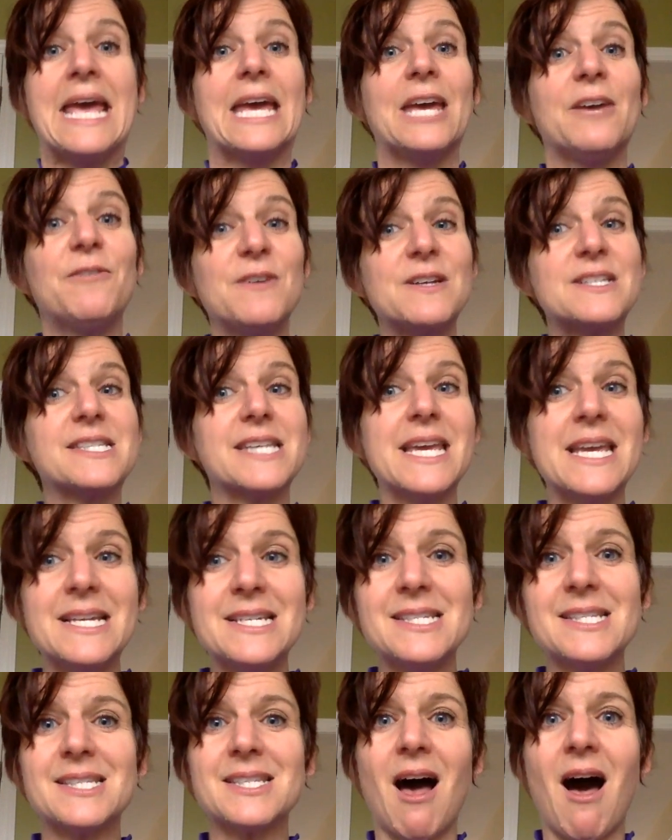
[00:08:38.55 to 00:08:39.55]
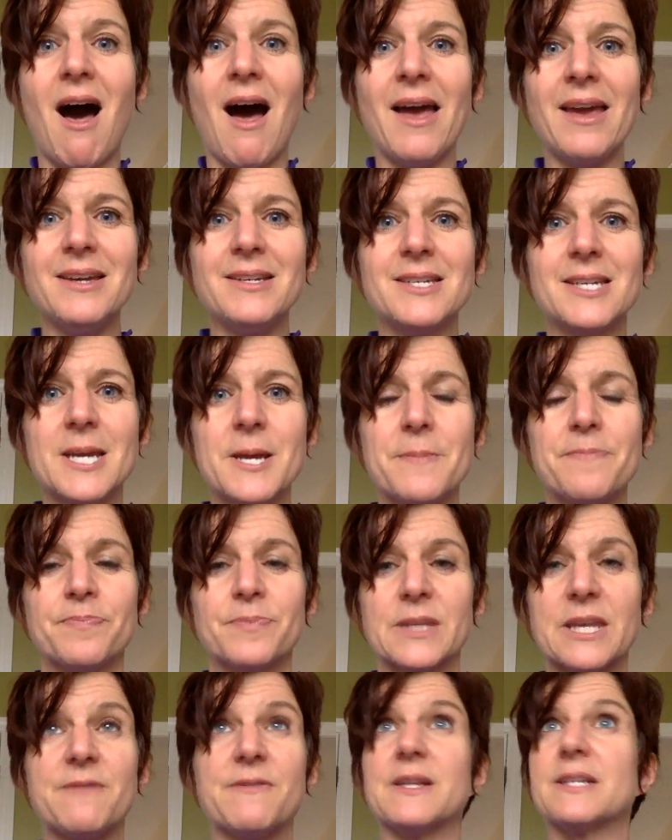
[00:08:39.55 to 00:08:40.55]
If it's inside,
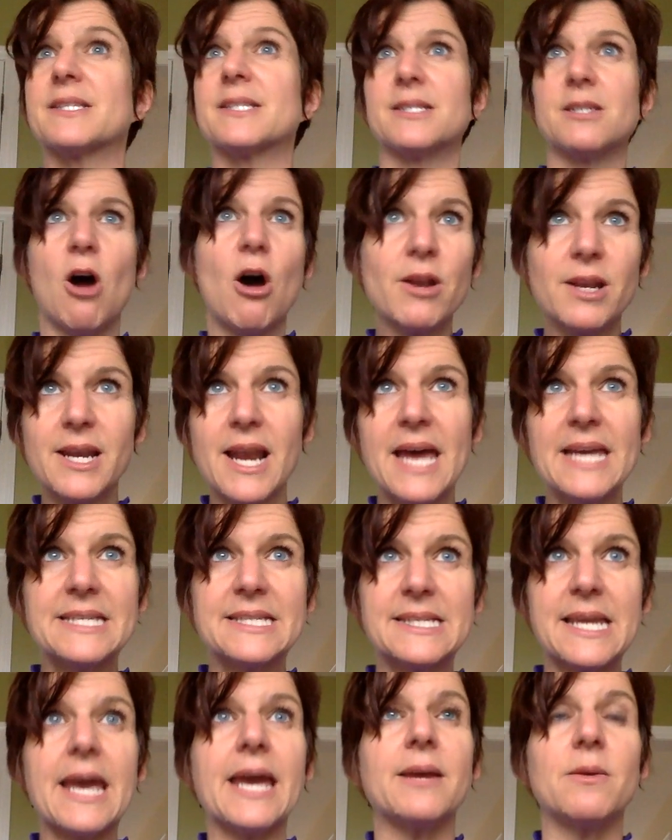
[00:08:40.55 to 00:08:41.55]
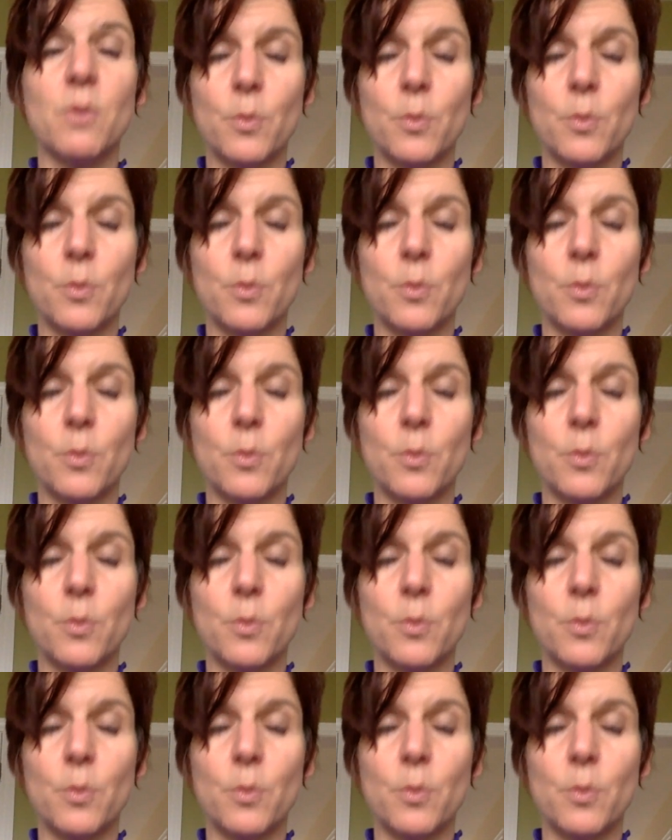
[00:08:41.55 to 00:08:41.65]
if it's not a nice day,